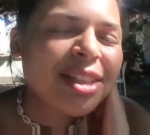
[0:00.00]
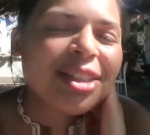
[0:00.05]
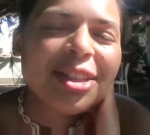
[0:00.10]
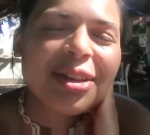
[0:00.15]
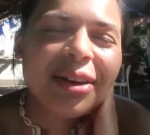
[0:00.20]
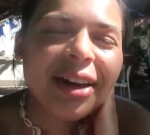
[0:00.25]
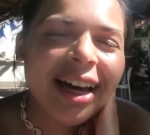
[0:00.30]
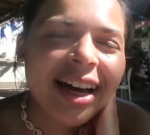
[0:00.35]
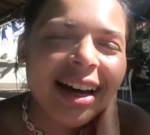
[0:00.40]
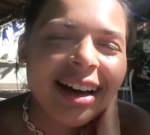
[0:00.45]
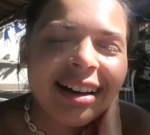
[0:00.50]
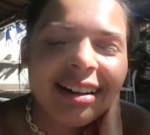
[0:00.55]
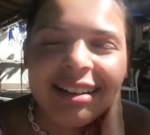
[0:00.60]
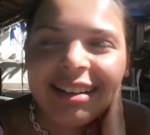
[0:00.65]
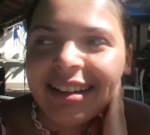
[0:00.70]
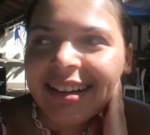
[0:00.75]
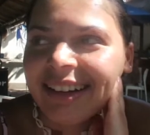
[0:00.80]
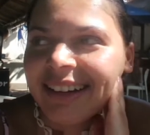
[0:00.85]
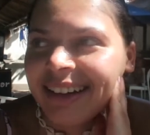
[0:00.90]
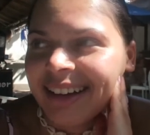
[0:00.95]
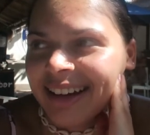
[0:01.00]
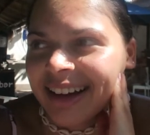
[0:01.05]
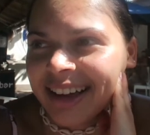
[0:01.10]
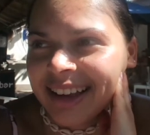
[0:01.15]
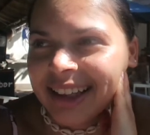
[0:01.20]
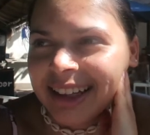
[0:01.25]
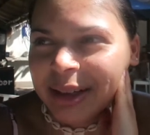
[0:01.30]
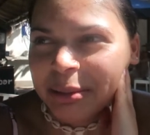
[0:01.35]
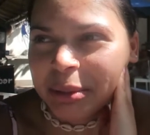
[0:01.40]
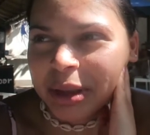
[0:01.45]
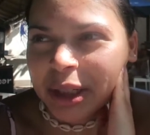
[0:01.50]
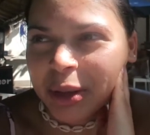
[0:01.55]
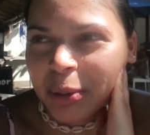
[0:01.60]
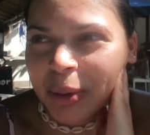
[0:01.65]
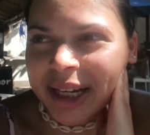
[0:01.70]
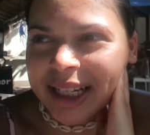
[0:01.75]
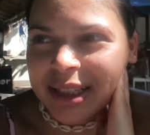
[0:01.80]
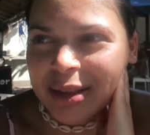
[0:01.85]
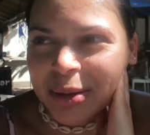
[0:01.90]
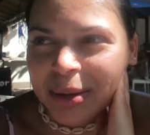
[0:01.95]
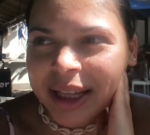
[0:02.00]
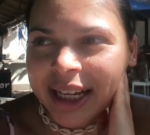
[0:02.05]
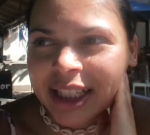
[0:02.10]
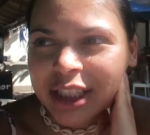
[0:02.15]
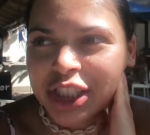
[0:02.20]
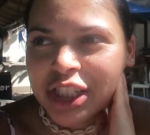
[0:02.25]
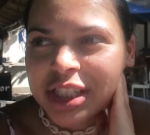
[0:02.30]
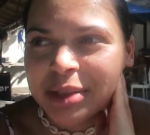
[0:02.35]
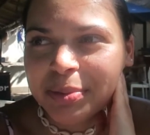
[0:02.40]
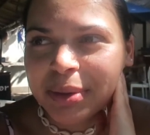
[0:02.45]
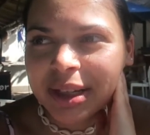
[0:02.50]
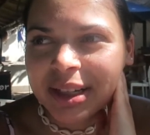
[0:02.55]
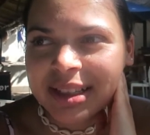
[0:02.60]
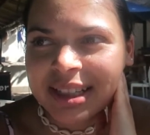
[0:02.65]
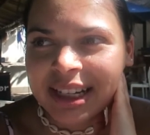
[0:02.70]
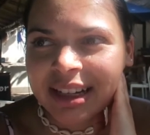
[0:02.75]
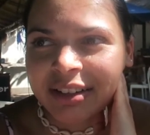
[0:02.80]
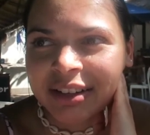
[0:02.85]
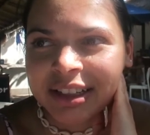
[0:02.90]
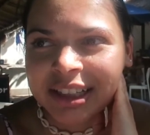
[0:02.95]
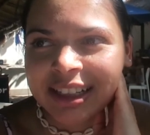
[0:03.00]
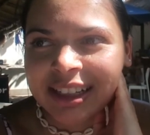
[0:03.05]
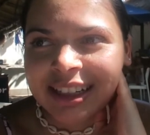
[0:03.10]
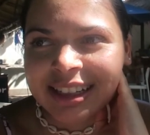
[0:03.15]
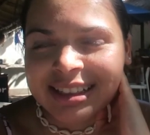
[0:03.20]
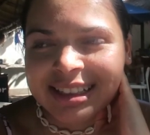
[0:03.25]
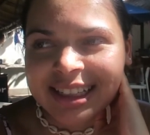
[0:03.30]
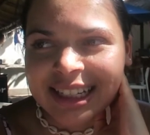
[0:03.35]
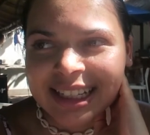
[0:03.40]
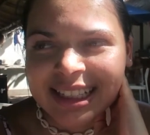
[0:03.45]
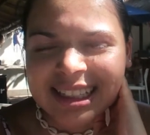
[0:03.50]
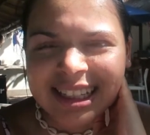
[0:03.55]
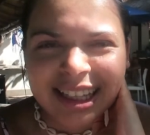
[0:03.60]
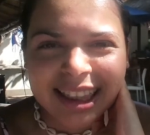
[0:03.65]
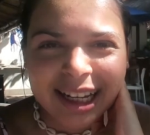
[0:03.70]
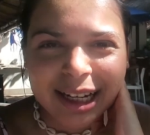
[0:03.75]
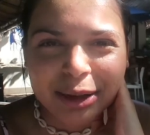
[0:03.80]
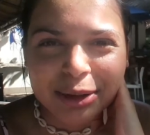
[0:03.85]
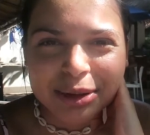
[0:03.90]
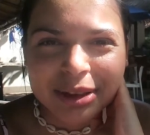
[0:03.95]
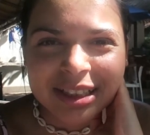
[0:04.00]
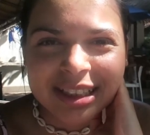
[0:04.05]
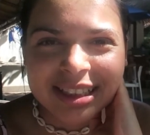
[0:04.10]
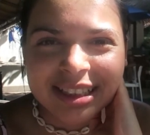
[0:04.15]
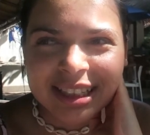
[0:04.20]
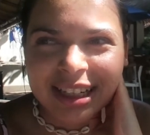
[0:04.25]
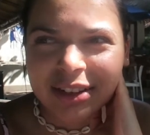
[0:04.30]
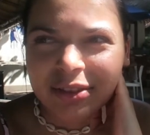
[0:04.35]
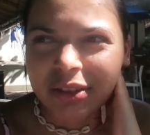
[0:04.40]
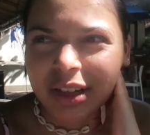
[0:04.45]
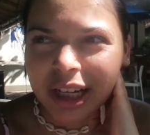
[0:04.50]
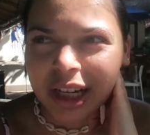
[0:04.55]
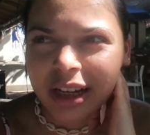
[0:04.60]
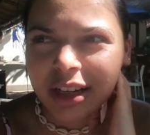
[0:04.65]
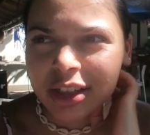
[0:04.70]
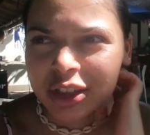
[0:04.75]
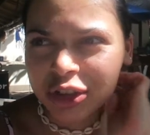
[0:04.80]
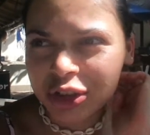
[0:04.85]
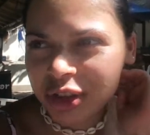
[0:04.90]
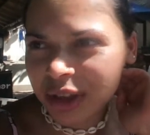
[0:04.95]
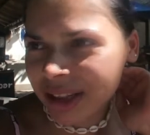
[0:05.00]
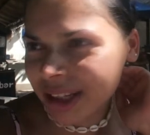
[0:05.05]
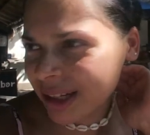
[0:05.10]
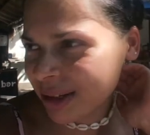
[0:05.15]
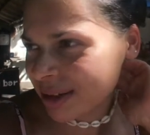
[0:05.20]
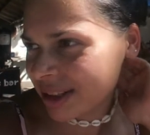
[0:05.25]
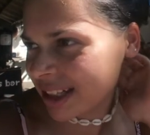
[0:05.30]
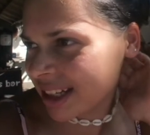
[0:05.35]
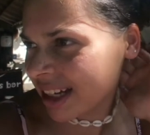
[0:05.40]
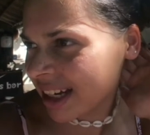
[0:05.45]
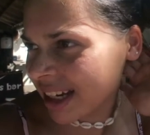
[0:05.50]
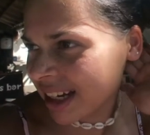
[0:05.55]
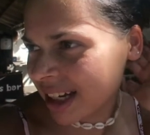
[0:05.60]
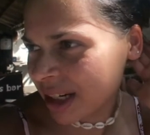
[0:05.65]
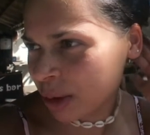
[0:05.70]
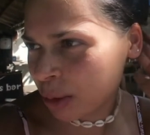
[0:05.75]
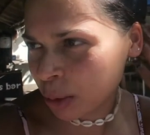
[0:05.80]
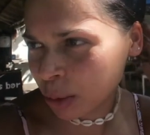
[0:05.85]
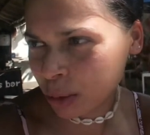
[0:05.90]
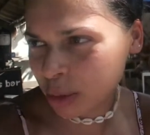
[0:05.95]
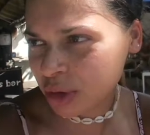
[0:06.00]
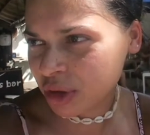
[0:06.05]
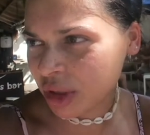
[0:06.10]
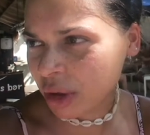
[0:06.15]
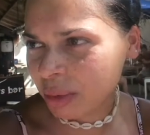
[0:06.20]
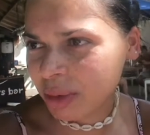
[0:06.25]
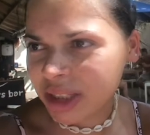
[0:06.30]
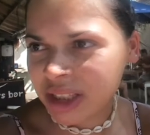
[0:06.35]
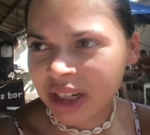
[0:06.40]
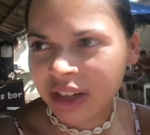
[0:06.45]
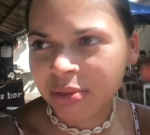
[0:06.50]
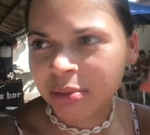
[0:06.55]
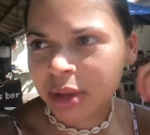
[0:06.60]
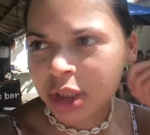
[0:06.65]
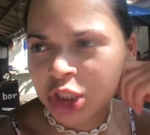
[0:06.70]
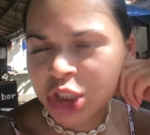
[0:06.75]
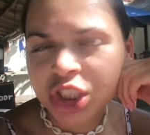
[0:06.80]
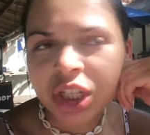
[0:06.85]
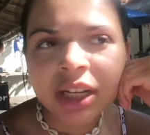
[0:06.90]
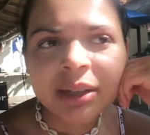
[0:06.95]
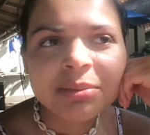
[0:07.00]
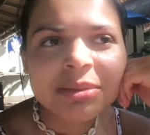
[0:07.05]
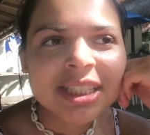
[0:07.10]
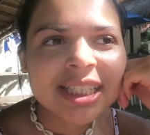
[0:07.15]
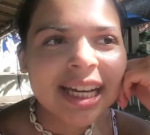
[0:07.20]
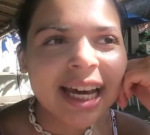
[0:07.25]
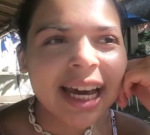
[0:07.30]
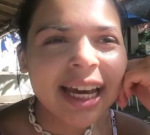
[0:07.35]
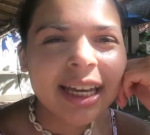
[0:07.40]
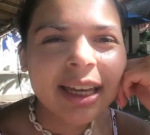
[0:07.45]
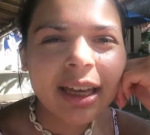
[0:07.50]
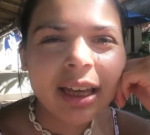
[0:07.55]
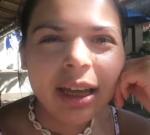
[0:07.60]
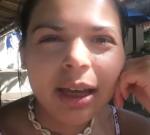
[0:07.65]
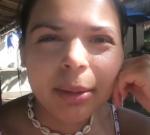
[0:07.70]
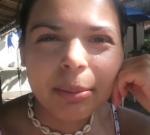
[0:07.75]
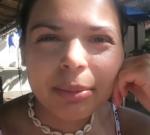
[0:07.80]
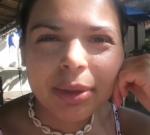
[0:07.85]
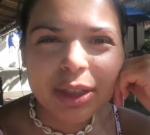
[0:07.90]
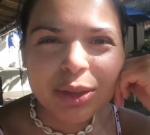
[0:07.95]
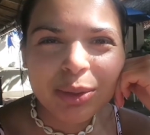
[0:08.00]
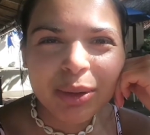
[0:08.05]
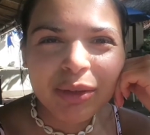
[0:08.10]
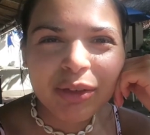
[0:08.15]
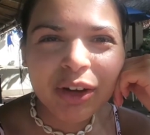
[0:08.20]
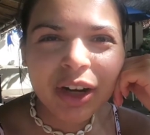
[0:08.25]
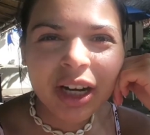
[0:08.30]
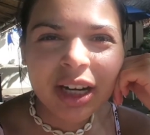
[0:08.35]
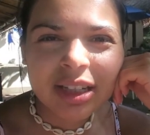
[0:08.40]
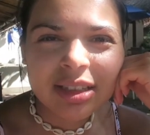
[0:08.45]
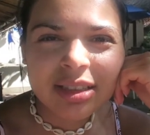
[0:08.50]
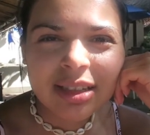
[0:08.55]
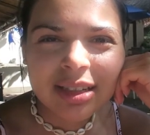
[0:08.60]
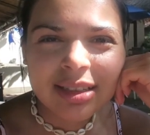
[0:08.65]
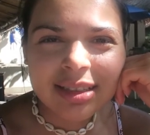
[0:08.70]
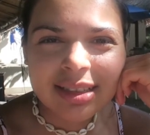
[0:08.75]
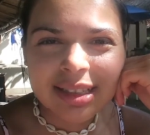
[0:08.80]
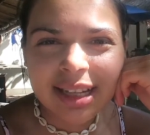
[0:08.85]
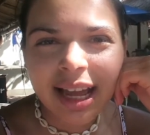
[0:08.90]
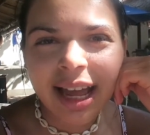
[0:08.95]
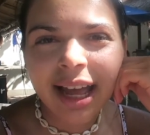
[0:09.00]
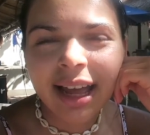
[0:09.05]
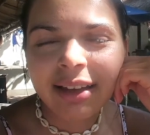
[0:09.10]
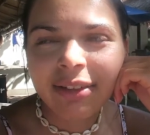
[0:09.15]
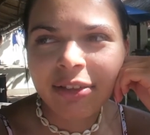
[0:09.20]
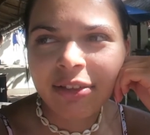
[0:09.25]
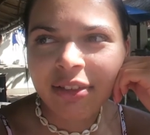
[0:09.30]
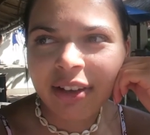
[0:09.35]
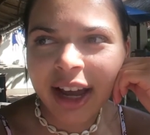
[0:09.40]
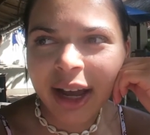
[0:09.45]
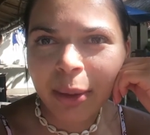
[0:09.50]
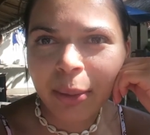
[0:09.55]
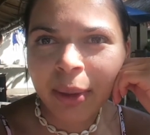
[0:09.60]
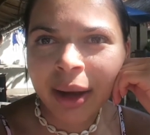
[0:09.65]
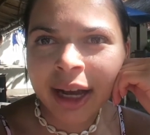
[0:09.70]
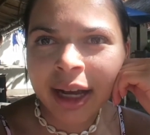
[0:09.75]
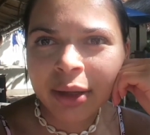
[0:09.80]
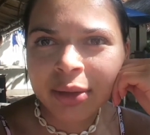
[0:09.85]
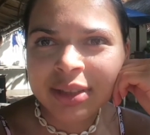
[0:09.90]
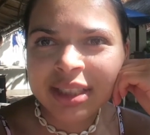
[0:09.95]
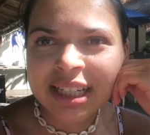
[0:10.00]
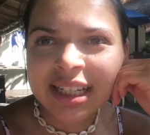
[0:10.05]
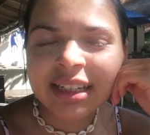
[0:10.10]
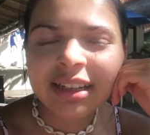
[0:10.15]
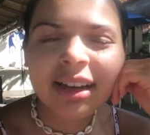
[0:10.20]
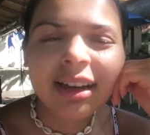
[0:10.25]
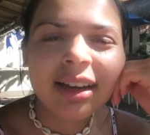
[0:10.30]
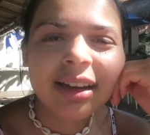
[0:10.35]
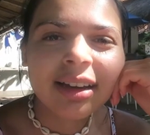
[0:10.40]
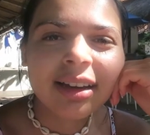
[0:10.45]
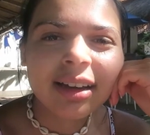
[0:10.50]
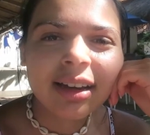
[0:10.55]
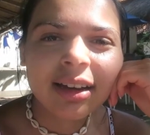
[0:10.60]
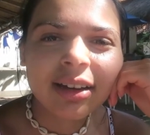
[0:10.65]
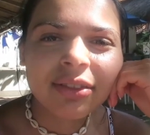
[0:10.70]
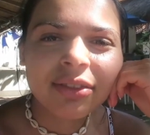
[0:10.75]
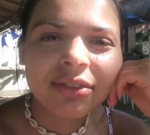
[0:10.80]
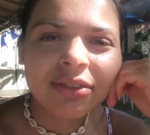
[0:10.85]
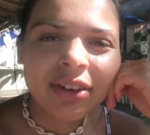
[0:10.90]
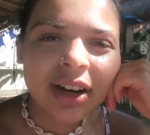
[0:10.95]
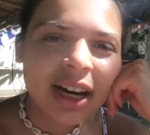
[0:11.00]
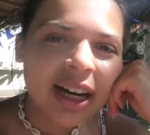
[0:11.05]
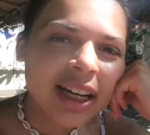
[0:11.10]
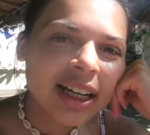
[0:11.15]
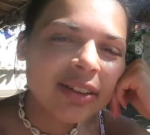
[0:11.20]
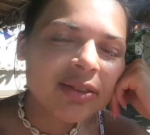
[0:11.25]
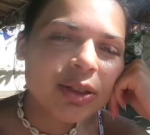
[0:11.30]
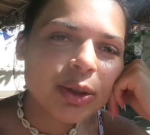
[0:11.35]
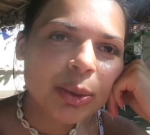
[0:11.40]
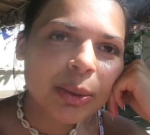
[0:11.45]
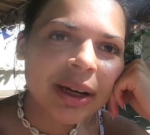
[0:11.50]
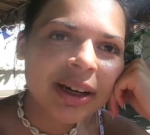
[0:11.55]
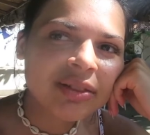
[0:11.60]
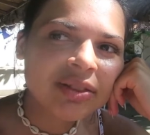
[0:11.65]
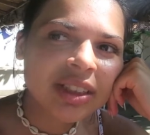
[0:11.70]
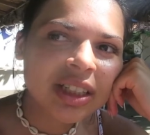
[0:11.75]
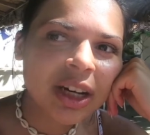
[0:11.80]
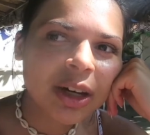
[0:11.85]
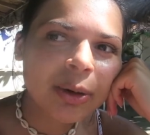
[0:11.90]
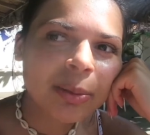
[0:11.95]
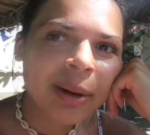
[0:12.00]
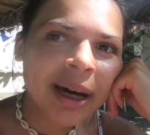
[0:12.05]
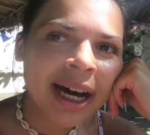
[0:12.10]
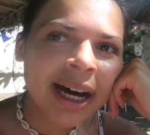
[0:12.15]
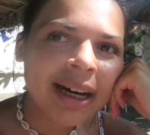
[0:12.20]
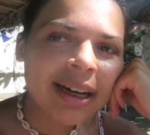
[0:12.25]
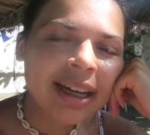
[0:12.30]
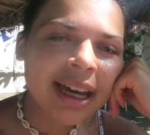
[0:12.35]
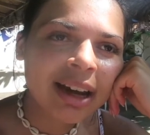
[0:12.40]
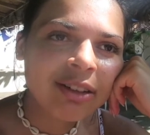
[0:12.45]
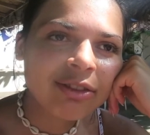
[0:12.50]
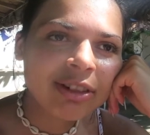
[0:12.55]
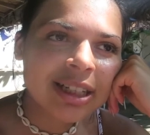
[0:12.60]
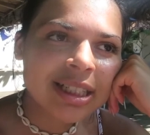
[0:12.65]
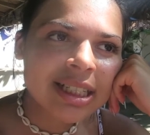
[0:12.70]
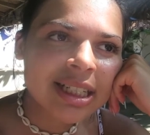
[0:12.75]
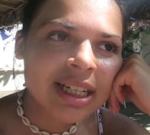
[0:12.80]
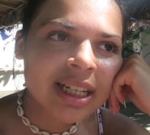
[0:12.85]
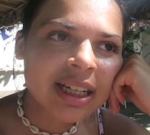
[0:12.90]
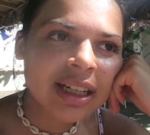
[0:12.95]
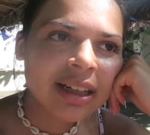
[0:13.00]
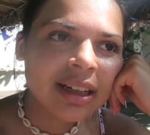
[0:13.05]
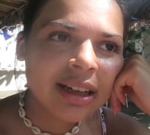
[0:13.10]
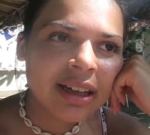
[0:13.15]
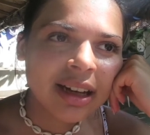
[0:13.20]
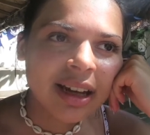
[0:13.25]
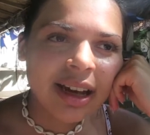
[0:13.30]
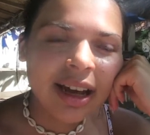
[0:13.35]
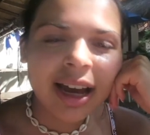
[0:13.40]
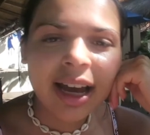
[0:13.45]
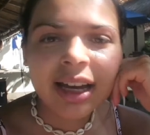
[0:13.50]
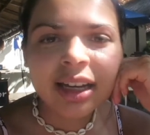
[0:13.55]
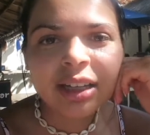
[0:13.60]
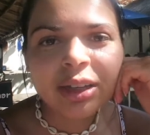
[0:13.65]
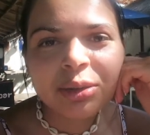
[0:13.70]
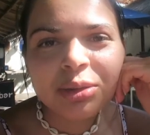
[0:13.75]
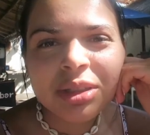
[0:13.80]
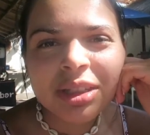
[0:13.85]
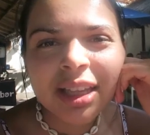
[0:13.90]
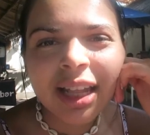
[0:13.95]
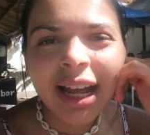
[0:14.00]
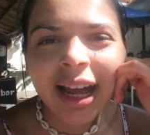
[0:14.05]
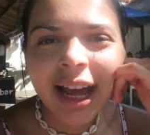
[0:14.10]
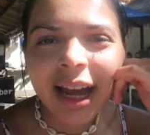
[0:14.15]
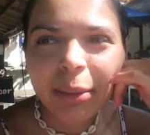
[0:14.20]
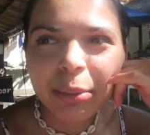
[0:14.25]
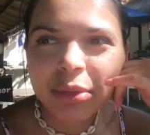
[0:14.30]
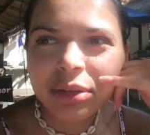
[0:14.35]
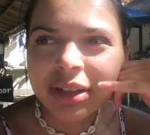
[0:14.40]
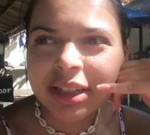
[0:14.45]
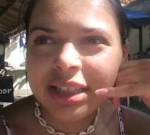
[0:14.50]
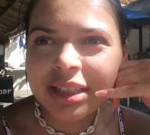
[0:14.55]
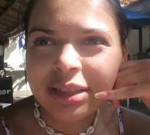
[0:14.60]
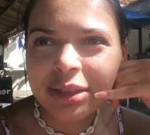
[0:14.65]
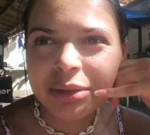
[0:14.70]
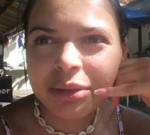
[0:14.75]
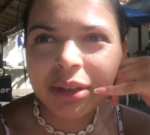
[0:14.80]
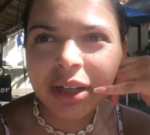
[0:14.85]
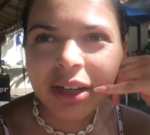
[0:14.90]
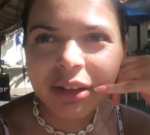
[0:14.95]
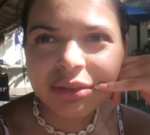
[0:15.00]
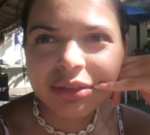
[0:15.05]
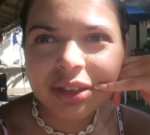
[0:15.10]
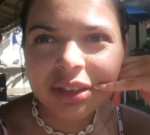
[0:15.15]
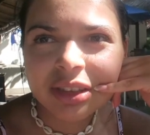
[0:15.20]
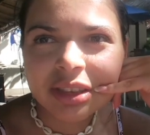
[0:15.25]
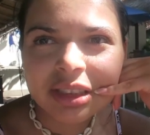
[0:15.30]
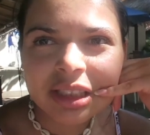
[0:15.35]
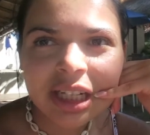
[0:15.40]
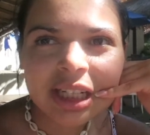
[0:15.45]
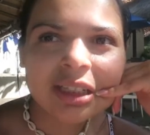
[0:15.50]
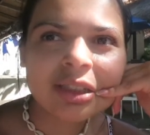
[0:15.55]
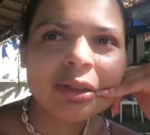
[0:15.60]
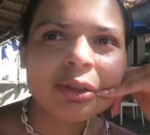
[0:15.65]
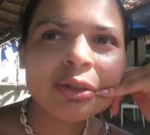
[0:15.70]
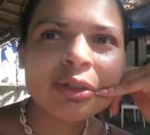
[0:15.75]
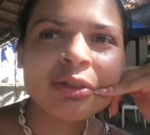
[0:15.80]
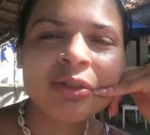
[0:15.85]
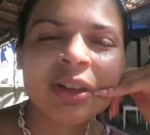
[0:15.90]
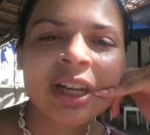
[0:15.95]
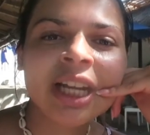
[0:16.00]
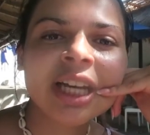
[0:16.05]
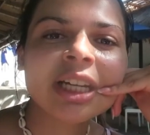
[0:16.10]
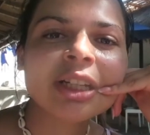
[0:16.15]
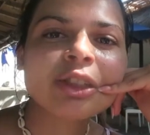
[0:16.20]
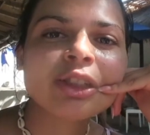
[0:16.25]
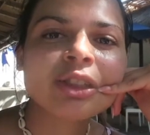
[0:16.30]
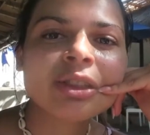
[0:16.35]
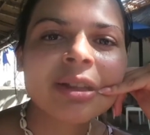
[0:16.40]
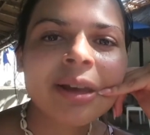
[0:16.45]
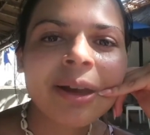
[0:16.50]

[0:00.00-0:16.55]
So yeah, I think I'm going to wait till then, just because they're only like 60,000 instead of like 100,000 here, and also we don't have much time today because we've got our sunset farewell dinner at 5, so we have to go back, get ready, and go to that pretty soon after the tattoo's finished.